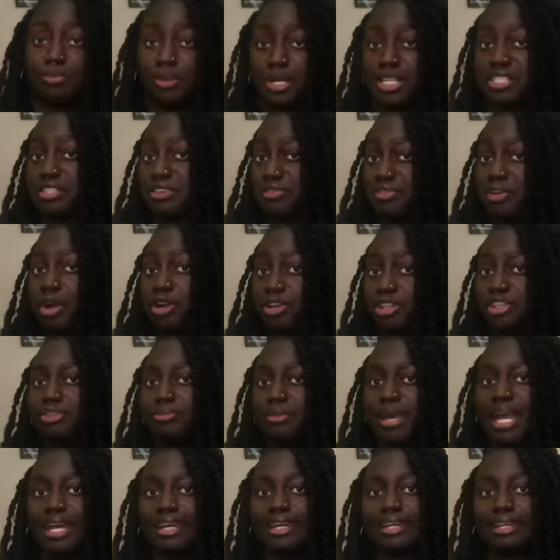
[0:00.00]
us of our
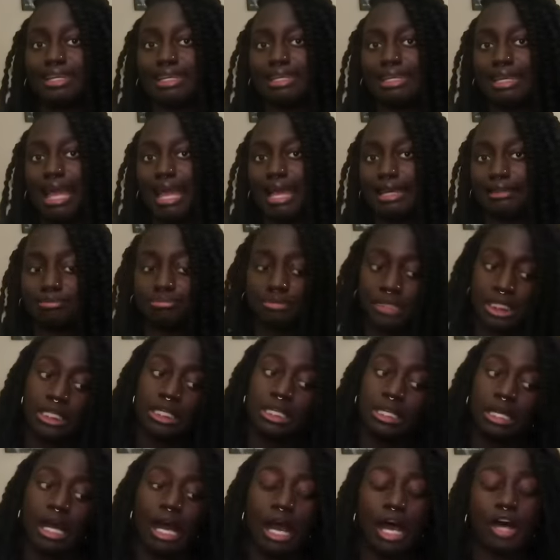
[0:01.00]
humanity, and
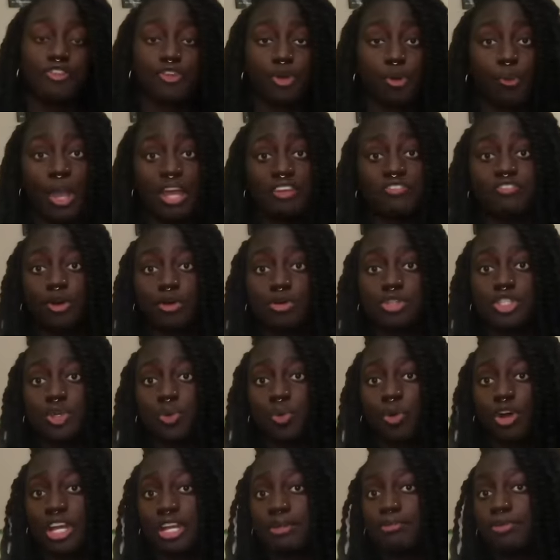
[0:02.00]
other white folks who
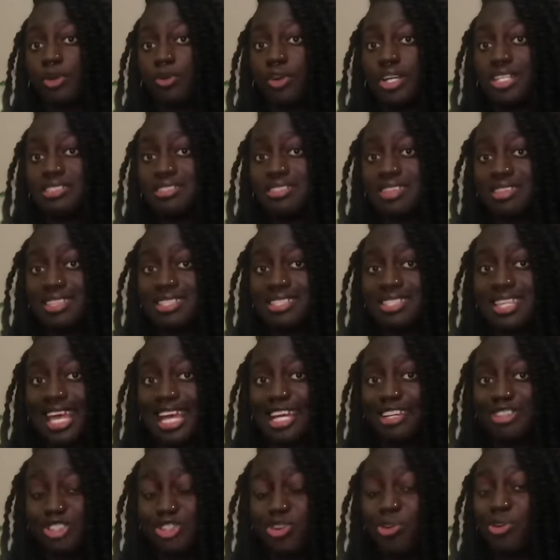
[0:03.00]
are immigrants to this
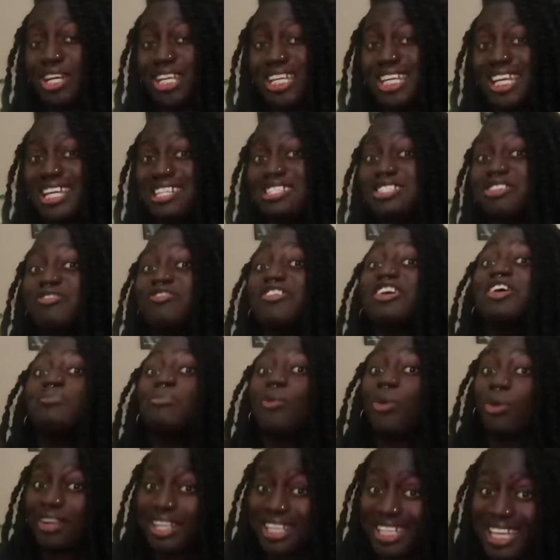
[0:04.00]
land joining in to feel
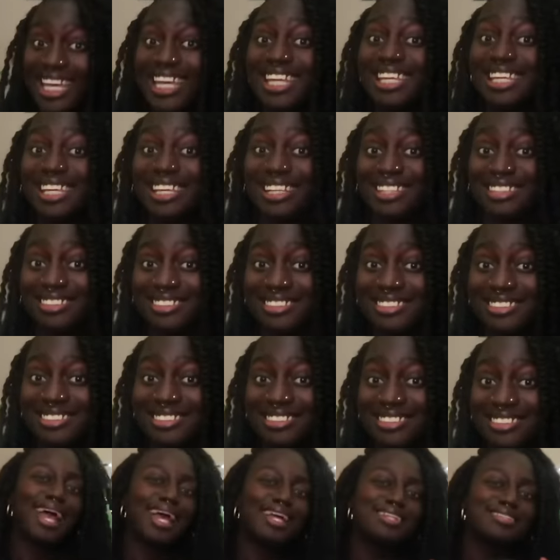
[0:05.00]
more Canadian.
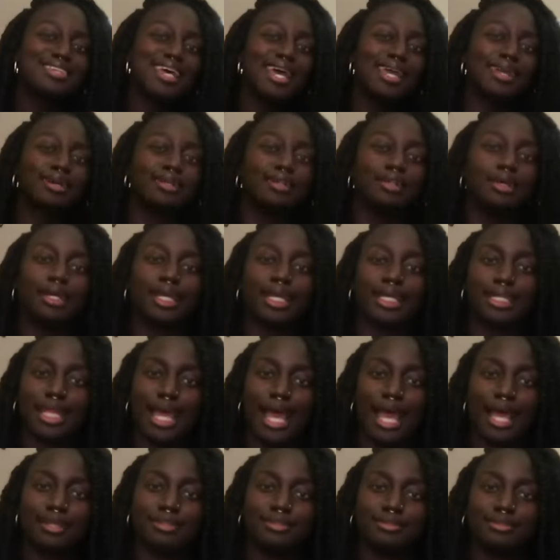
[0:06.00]
And take a look at
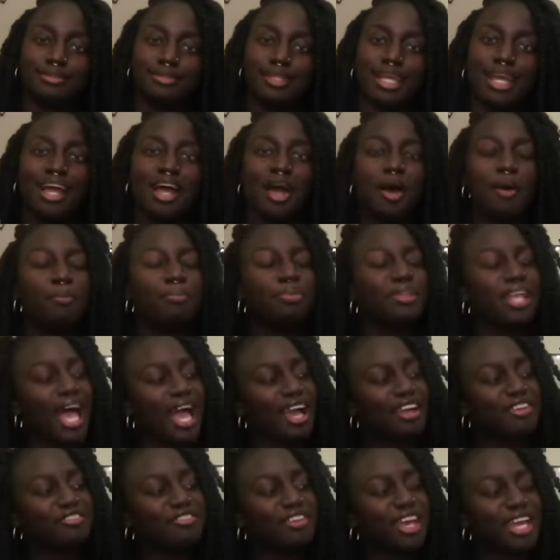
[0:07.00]
that.
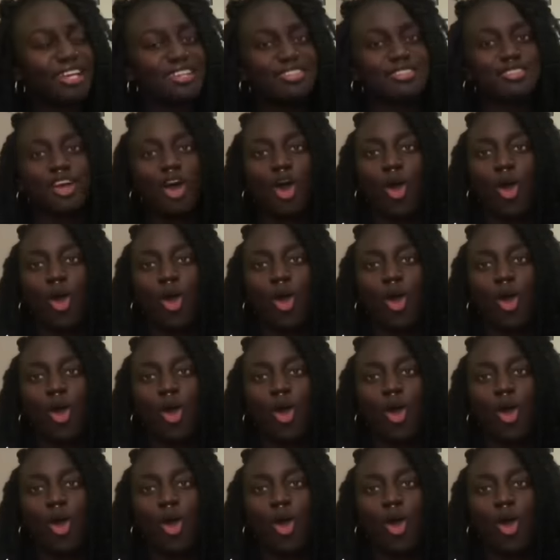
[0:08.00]
Blackface